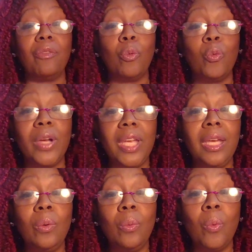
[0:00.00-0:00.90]
if
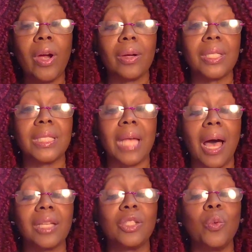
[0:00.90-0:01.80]
we wear
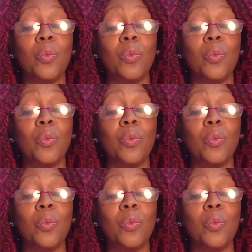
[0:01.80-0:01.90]
socks,